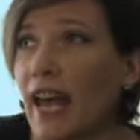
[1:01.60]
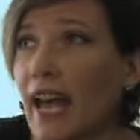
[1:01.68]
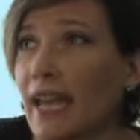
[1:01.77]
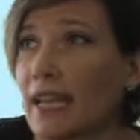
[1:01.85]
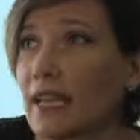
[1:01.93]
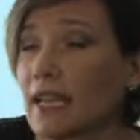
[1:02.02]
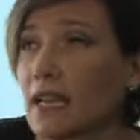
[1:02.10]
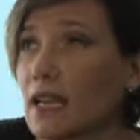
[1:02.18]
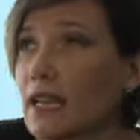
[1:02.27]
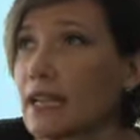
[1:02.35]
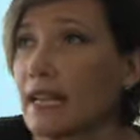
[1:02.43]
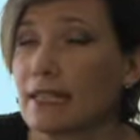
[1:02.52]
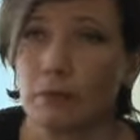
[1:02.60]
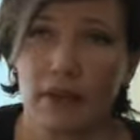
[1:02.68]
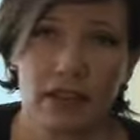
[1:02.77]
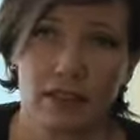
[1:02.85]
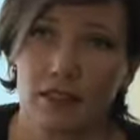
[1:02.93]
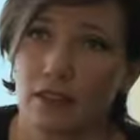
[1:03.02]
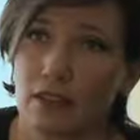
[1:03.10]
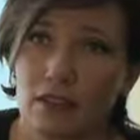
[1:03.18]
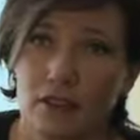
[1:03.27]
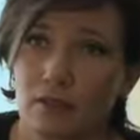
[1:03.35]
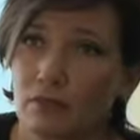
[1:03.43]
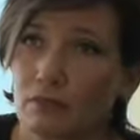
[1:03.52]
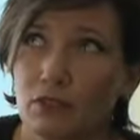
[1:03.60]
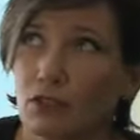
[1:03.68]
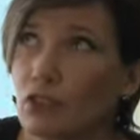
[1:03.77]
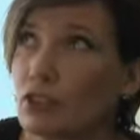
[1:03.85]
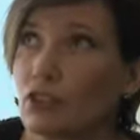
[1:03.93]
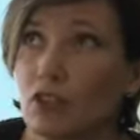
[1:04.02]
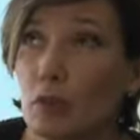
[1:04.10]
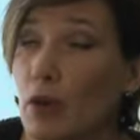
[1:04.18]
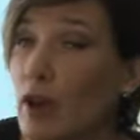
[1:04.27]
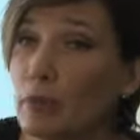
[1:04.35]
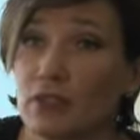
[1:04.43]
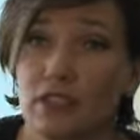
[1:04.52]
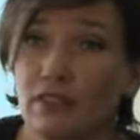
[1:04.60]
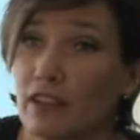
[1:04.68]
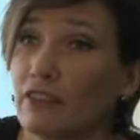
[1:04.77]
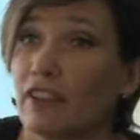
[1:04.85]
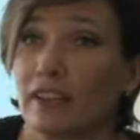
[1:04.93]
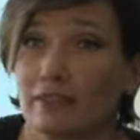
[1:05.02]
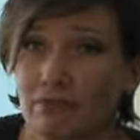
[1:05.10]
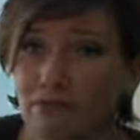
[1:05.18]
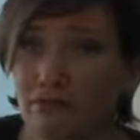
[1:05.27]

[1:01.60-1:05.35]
and it kind of gets back to the purpose of living.